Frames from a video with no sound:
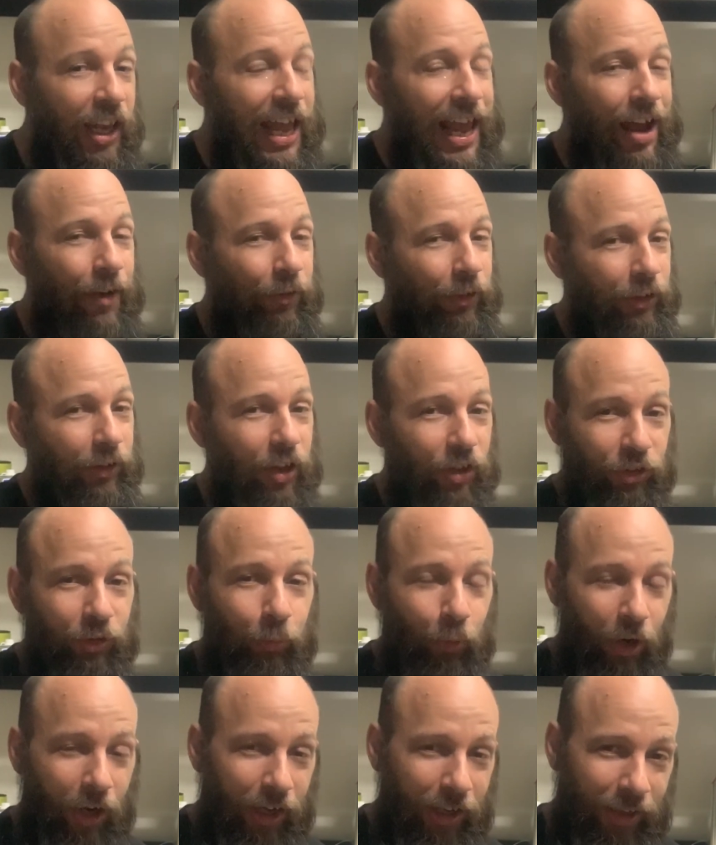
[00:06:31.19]
If it doesn't
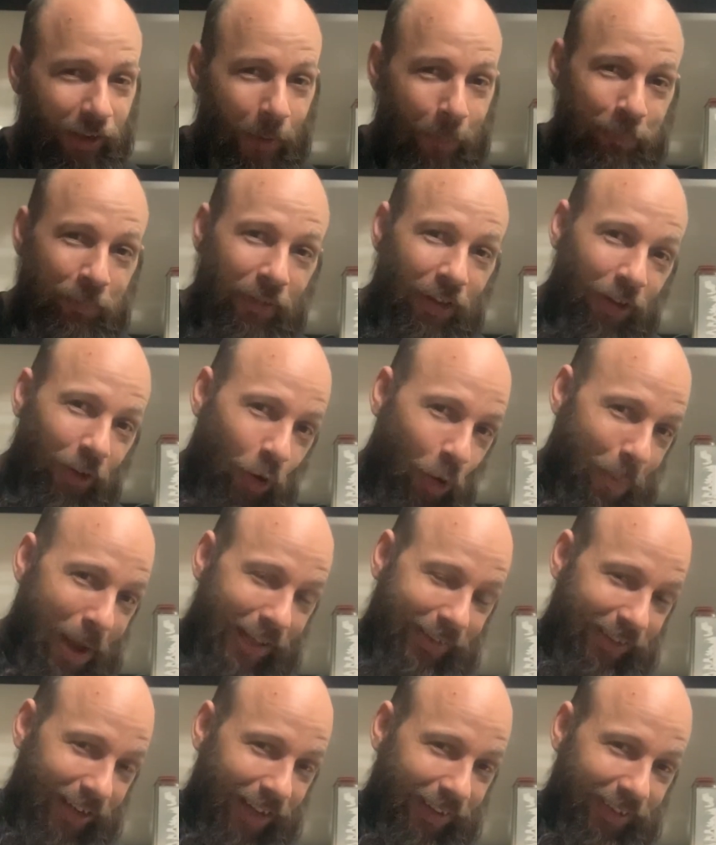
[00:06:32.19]
work, go
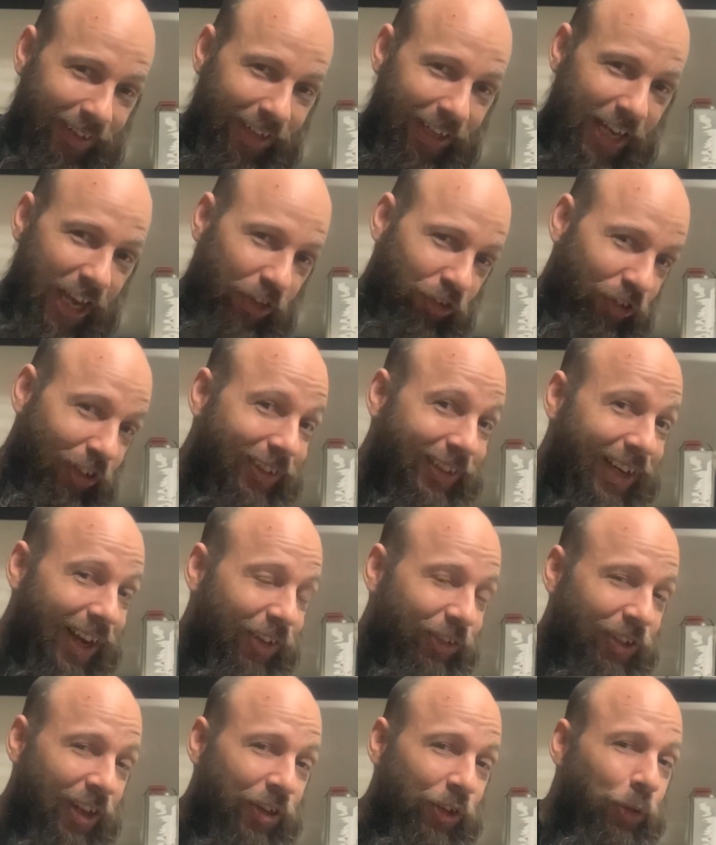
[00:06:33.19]
back to that TDS sheet that I
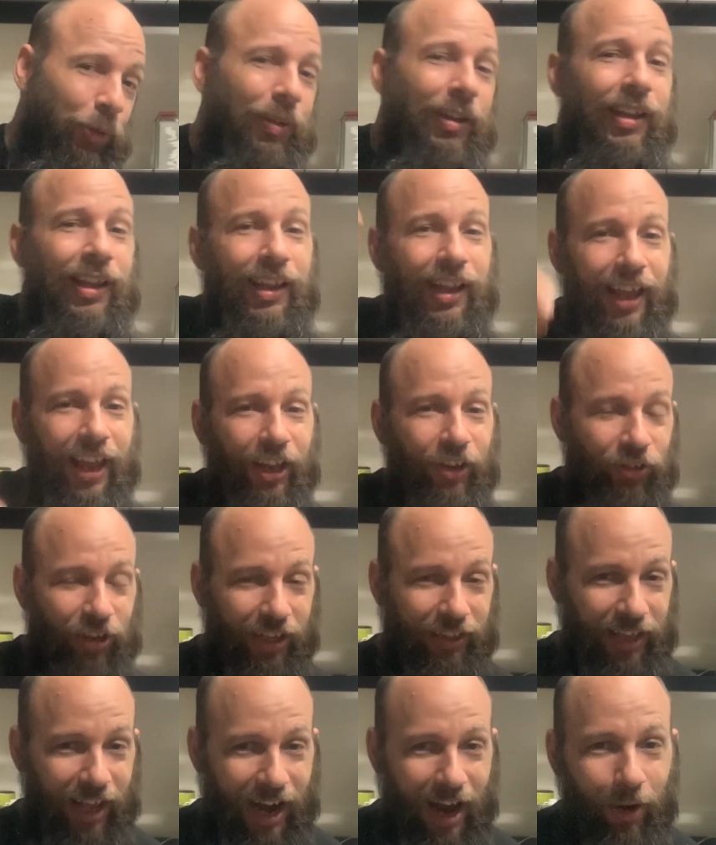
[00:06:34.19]
send you,
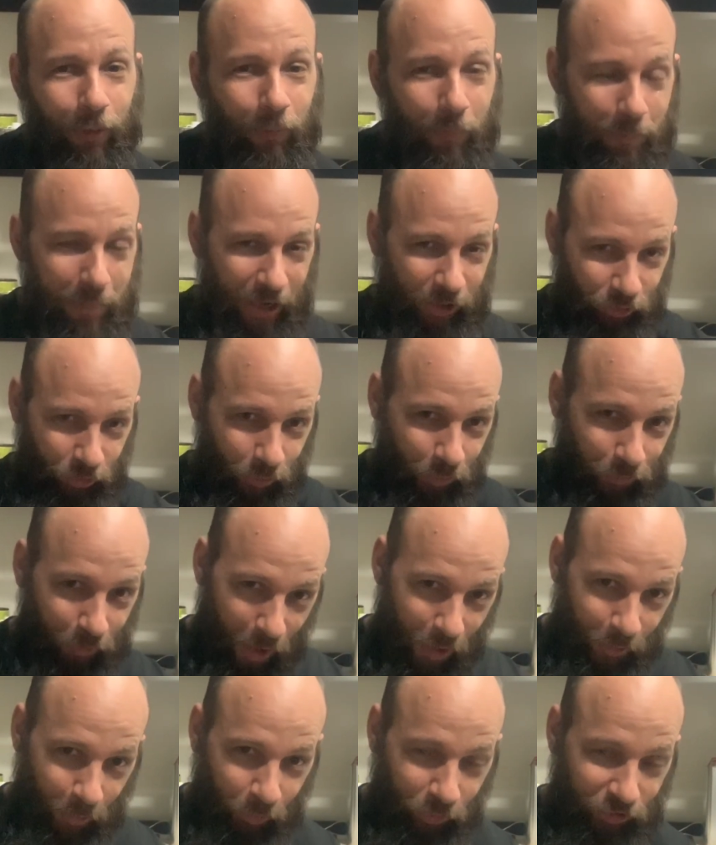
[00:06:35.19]
check that out, make sure you
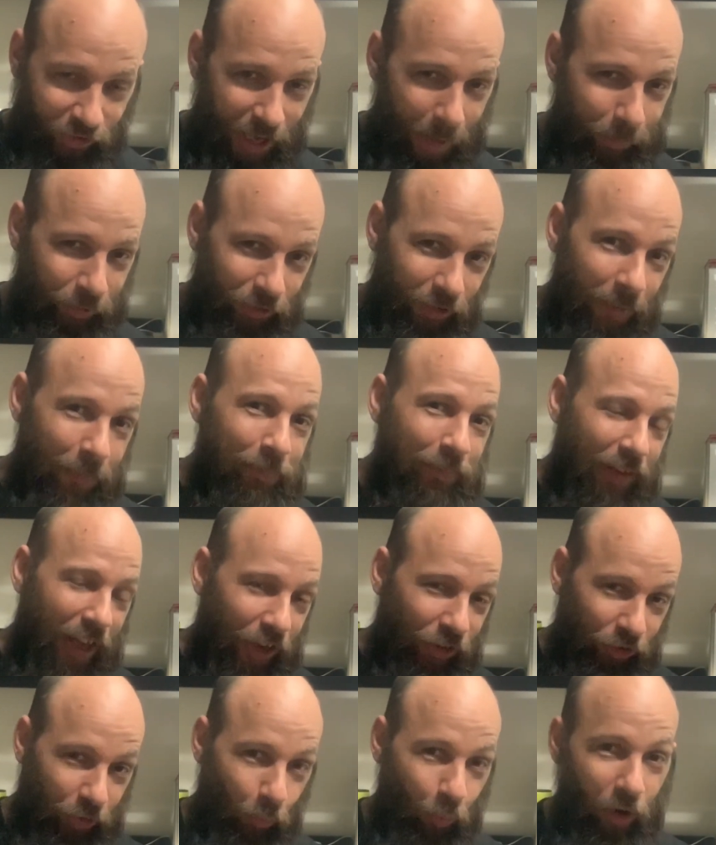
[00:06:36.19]
follow those steps.
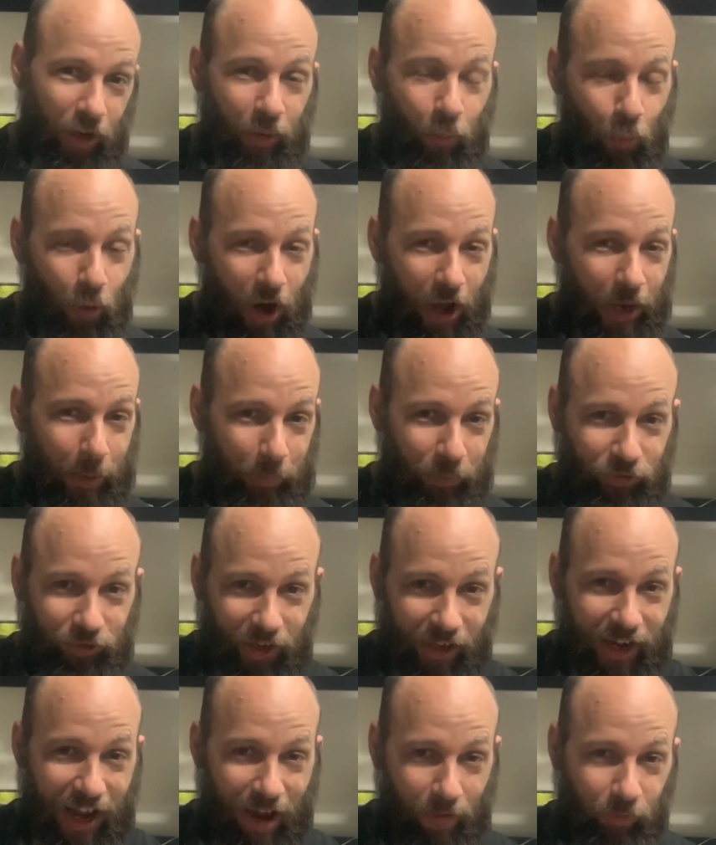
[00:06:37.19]
It should work
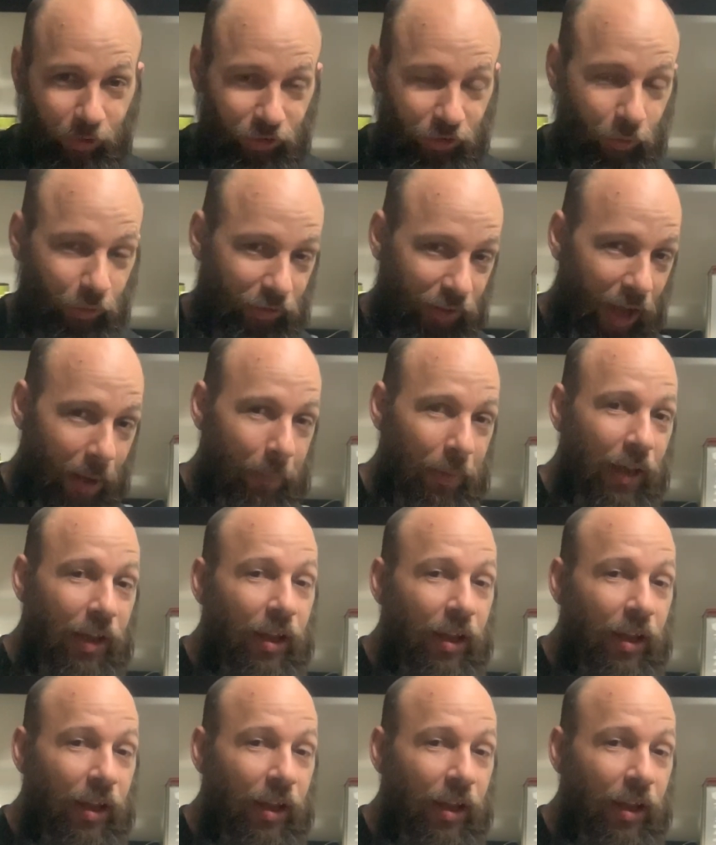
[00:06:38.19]
100% every single time.